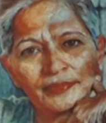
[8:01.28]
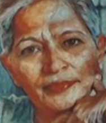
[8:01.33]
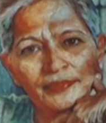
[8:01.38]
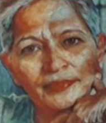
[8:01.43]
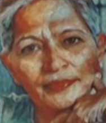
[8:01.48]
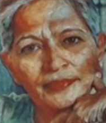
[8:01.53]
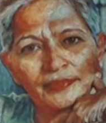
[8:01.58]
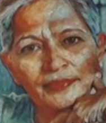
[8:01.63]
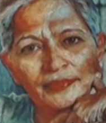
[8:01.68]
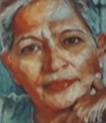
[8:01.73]

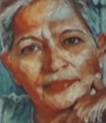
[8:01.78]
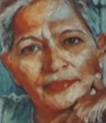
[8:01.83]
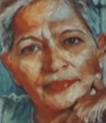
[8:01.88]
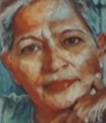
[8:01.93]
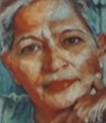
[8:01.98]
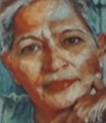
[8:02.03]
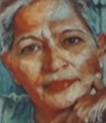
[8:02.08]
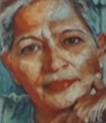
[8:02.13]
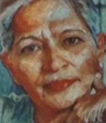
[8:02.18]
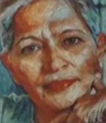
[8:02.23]

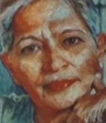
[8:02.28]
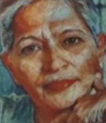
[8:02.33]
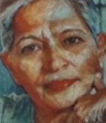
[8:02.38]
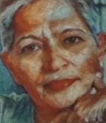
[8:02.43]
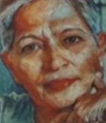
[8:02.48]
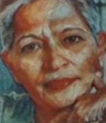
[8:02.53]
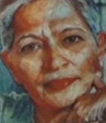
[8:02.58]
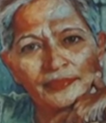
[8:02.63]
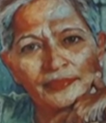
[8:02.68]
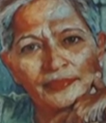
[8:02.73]

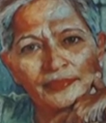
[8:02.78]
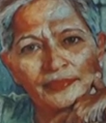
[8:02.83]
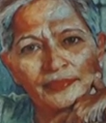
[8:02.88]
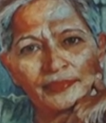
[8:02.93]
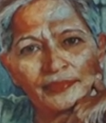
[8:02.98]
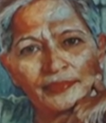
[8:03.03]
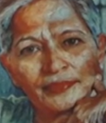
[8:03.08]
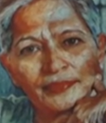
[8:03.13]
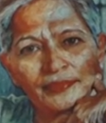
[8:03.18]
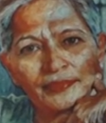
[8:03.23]

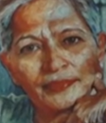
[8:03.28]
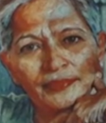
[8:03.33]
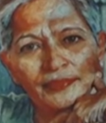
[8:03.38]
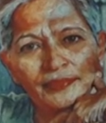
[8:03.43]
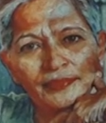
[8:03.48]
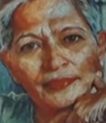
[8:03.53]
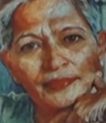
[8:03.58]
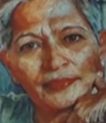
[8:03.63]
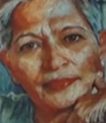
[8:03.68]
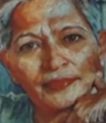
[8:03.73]

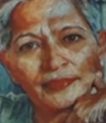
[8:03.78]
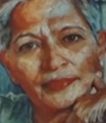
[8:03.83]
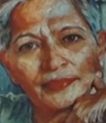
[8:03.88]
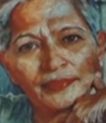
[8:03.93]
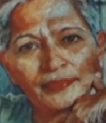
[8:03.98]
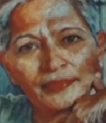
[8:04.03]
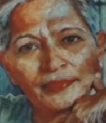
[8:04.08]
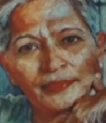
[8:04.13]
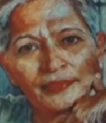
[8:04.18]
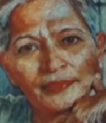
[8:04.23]

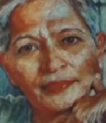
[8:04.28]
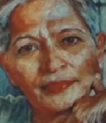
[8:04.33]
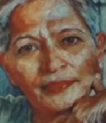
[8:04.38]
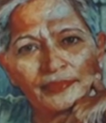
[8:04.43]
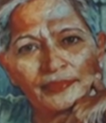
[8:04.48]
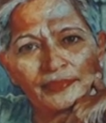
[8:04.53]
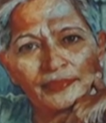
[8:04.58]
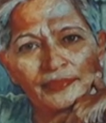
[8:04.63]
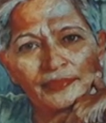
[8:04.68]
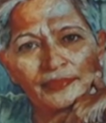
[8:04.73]

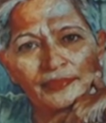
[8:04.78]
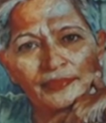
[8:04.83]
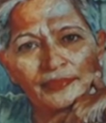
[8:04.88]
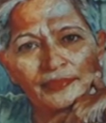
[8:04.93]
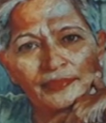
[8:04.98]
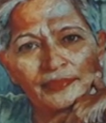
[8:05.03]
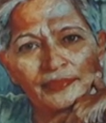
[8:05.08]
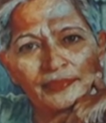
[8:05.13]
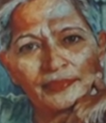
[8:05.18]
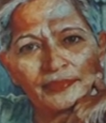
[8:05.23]

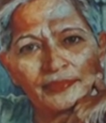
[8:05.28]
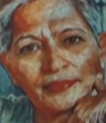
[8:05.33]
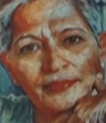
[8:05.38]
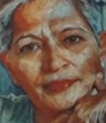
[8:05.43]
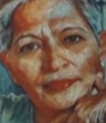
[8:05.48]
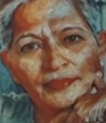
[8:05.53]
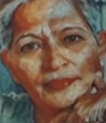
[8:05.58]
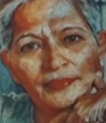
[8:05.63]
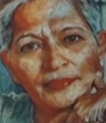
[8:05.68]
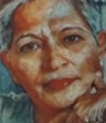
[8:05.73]

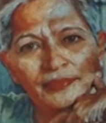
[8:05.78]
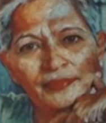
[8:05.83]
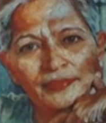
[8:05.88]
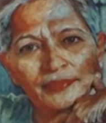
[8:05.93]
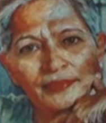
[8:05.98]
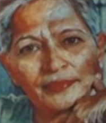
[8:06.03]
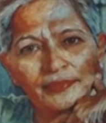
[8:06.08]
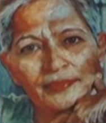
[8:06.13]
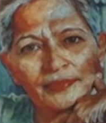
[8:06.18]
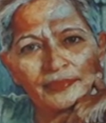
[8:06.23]

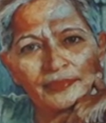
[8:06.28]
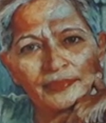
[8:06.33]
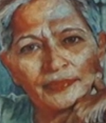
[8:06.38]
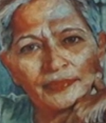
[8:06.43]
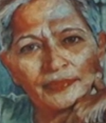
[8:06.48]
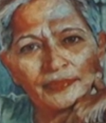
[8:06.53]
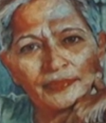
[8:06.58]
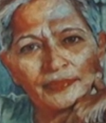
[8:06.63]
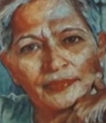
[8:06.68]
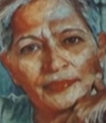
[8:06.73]

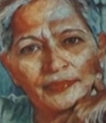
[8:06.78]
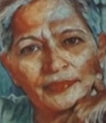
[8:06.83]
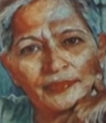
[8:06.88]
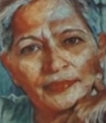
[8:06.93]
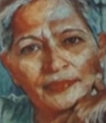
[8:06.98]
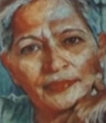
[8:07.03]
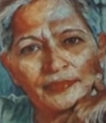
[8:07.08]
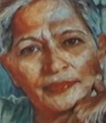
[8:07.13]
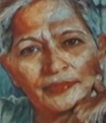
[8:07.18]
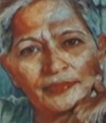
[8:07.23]

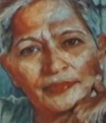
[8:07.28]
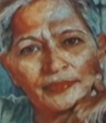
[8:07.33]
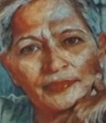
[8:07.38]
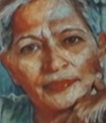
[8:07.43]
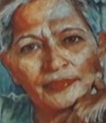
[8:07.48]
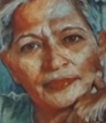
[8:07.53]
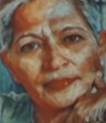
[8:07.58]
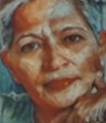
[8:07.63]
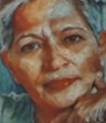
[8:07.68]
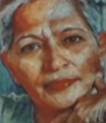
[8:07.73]

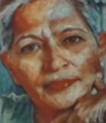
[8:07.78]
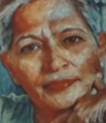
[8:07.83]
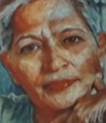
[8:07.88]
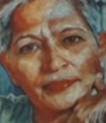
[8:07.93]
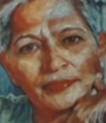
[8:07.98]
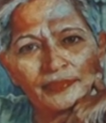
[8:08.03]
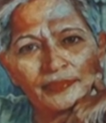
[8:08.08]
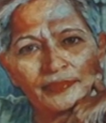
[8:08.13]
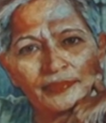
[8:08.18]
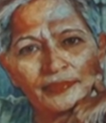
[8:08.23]

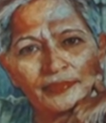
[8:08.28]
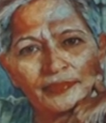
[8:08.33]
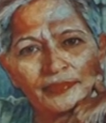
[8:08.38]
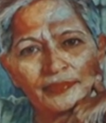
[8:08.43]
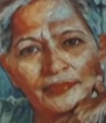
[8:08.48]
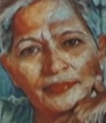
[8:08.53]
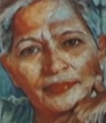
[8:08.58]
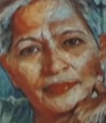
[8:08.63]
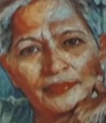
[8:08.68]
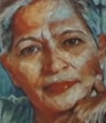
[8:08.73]

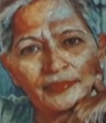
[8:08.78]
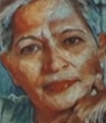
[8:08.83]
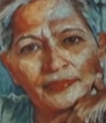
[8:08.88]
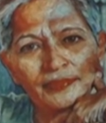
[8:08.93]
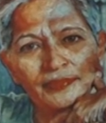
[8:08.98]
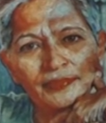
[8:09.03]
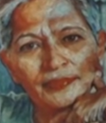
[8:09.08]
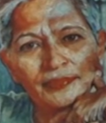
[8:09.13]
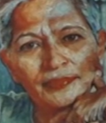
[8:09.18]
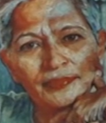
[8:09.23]
(silent)